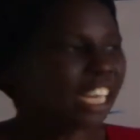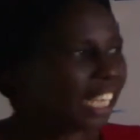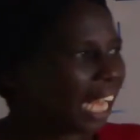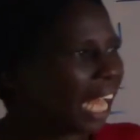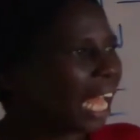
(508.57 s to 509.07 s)

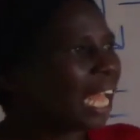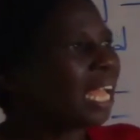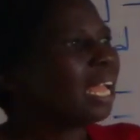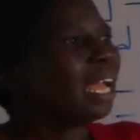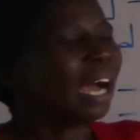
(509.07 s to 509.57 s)
They
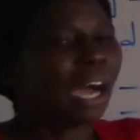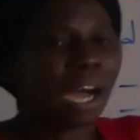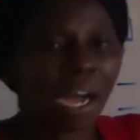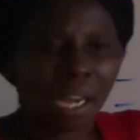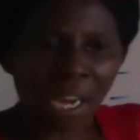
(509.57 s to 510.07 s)

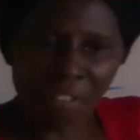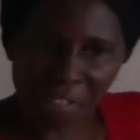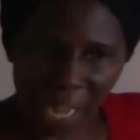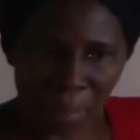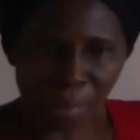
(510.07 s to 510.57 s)
can
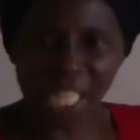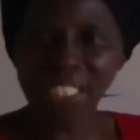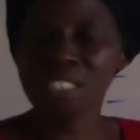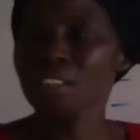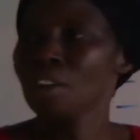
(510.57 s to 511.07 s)
vibrate,
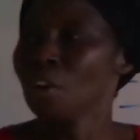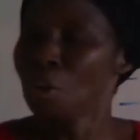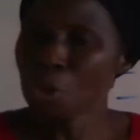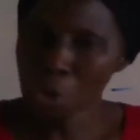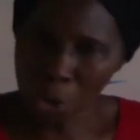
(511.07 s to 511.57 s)

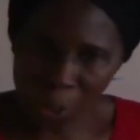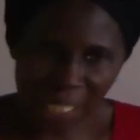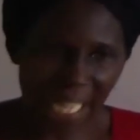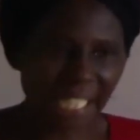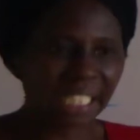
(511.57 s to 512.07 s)

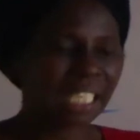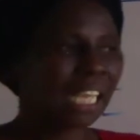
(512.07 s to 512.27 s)
rotate,